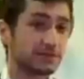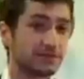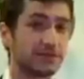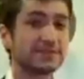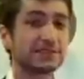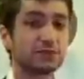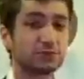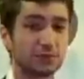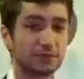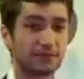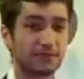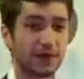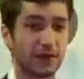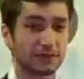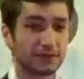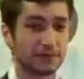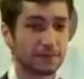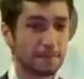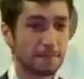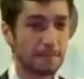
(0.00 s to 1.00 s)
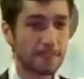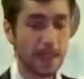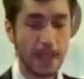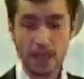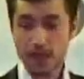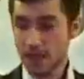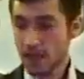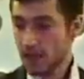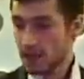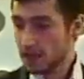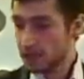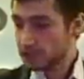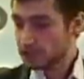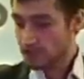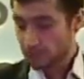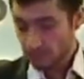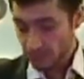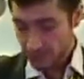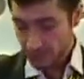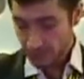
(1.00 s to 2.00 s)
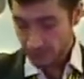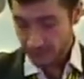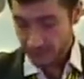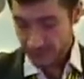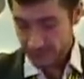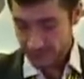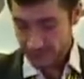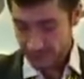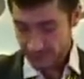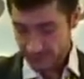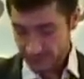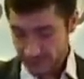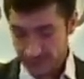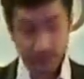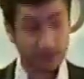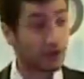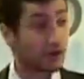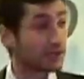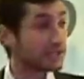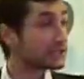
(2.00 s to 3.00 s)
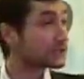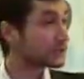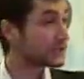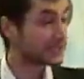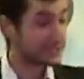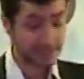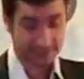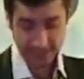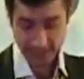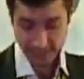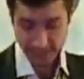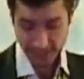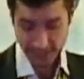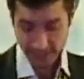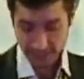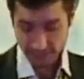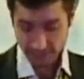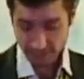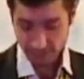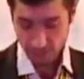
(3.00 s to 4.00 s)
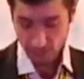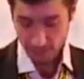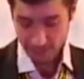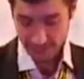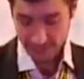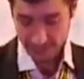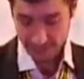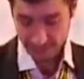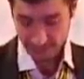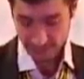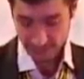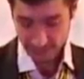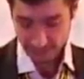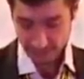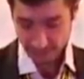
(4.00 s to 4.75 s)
things that we found. So hopefully you find it interesting and informative.